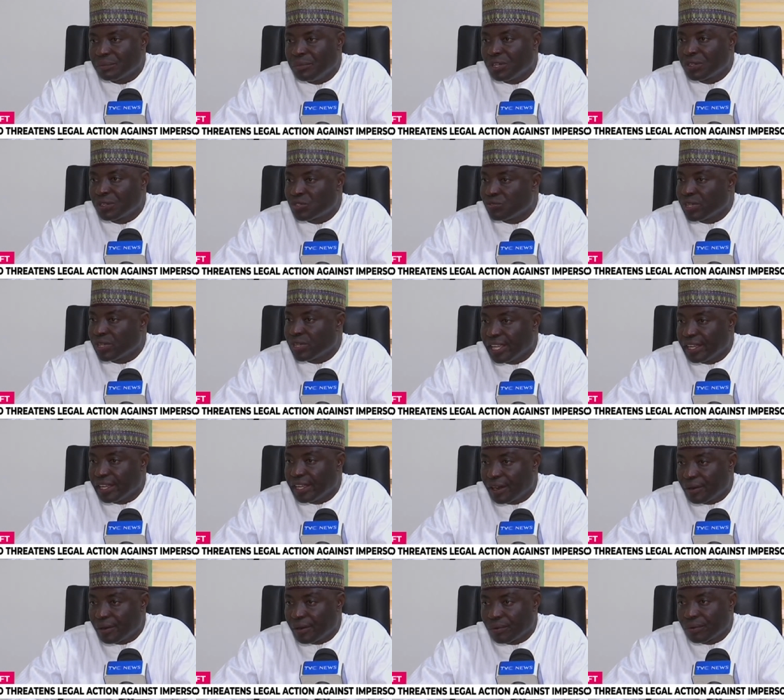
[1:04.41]
belongs to
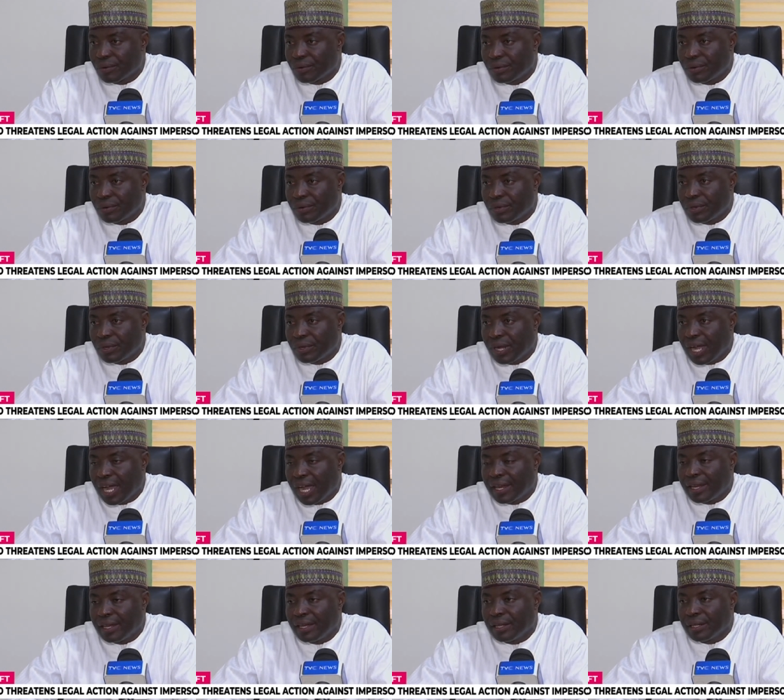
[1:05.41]
a
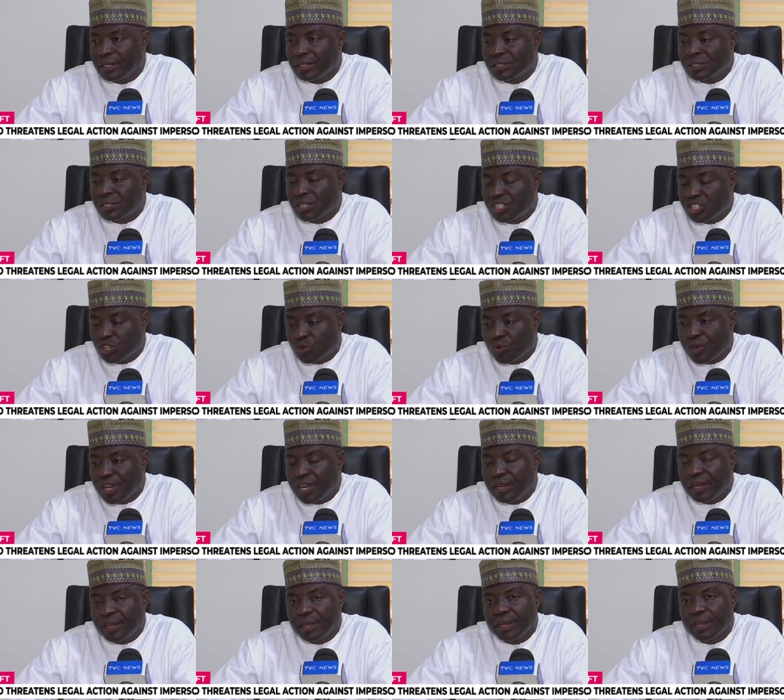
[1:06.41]
And such a
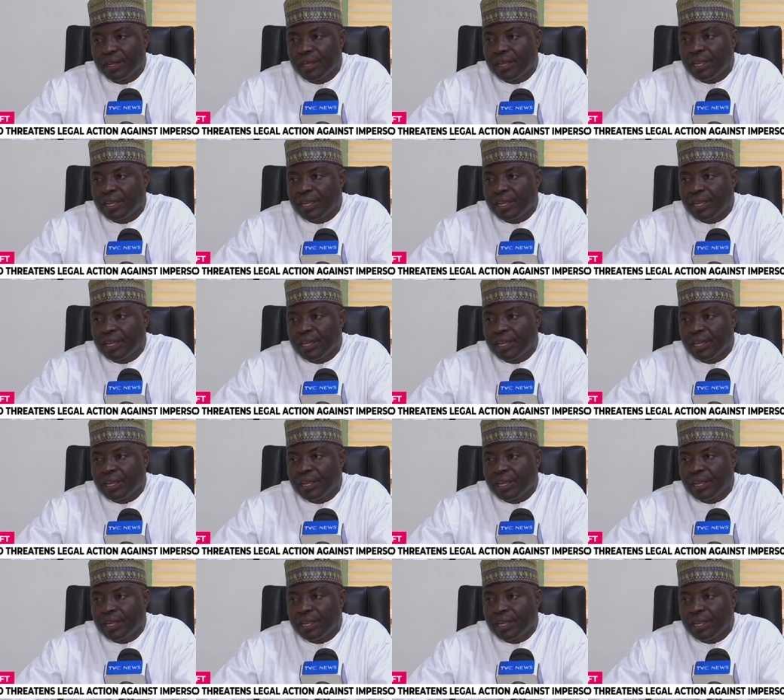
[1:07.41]
way,